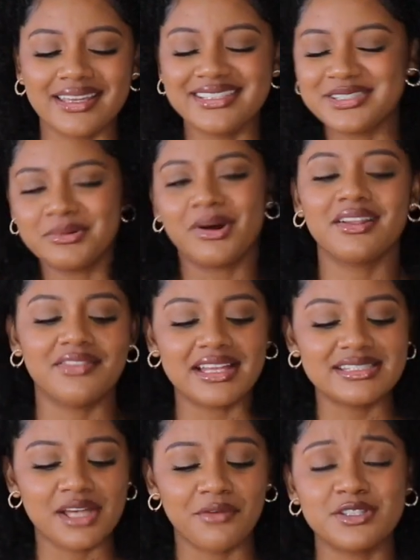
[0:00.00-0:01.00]
and do all of
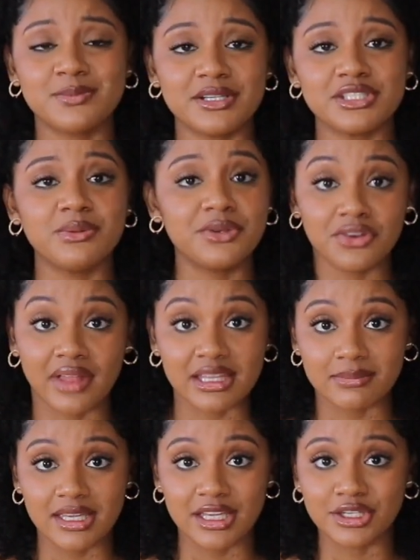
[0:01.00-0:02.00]
that stuff, especially when you're
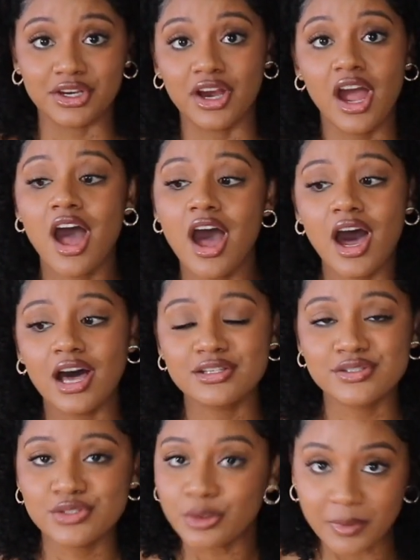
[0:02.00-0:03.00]
like me and you're a
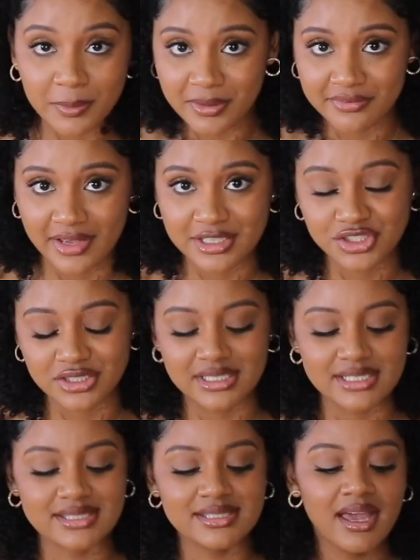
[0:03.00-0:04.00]
super
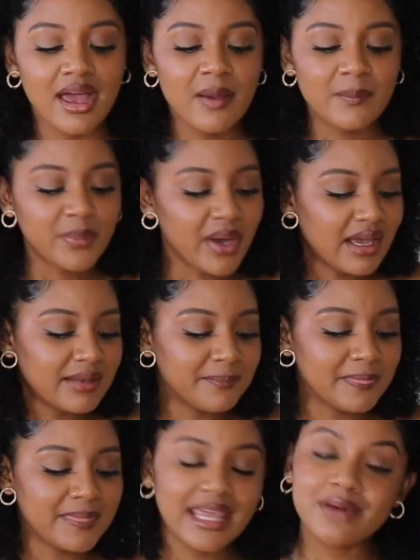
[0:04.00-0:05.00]
perfectionist.
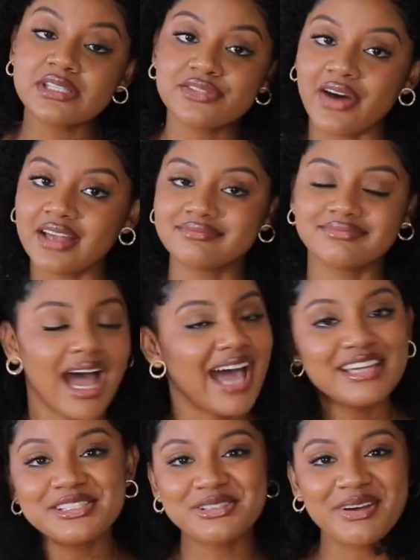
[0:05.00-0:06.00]
But it was fun.
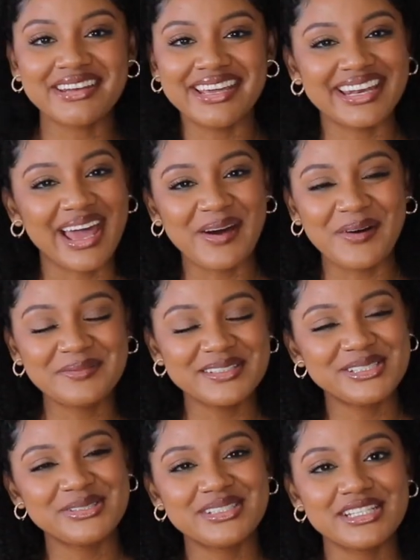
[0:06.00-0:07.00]
I enjoyed it and I hope
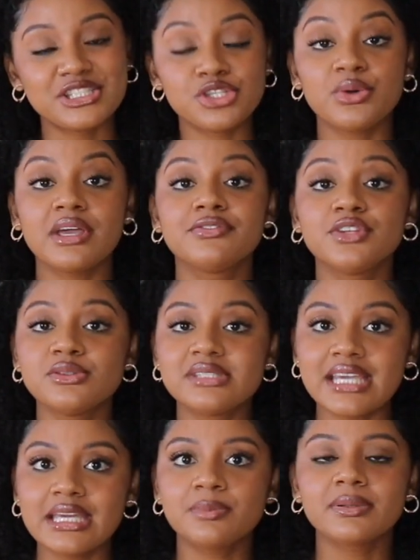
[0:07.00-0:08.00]
that you did too. If you
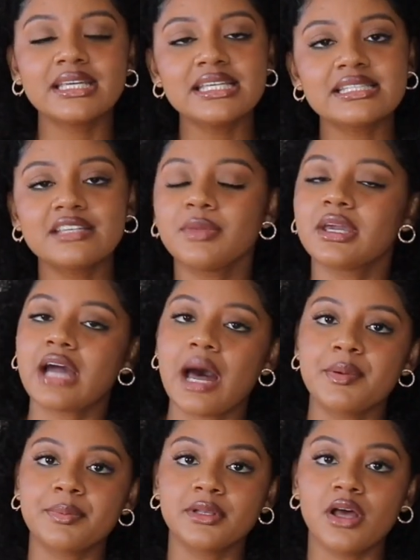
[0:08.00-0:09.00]
did, please leave me a
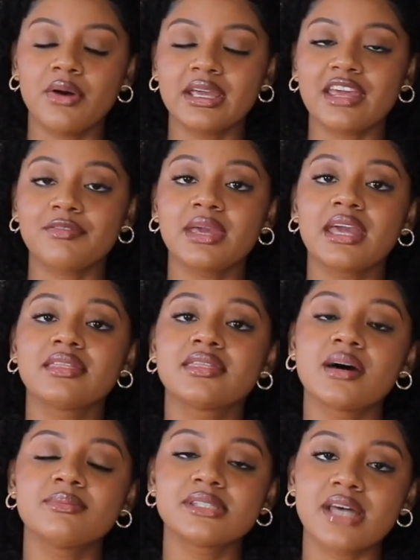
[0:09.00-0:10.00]
comment below and give me a
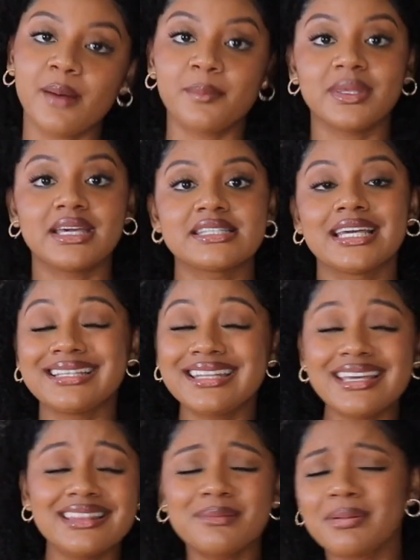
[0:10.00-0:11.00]
thumbs up because I
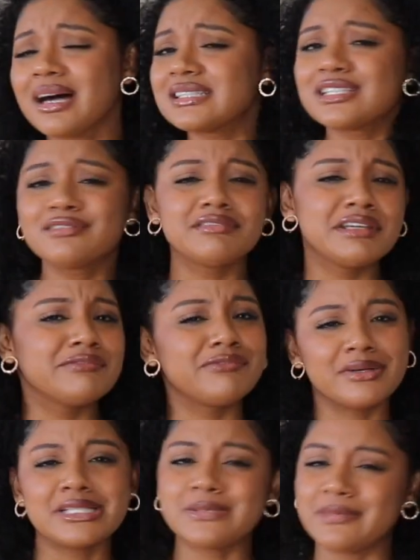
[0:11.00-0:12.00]
need the positive
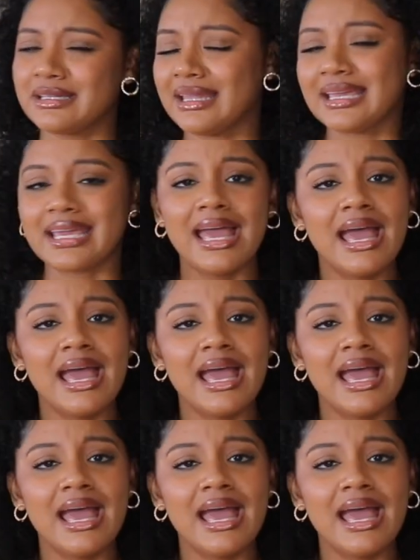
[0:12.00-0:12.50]
reinforcement. Like,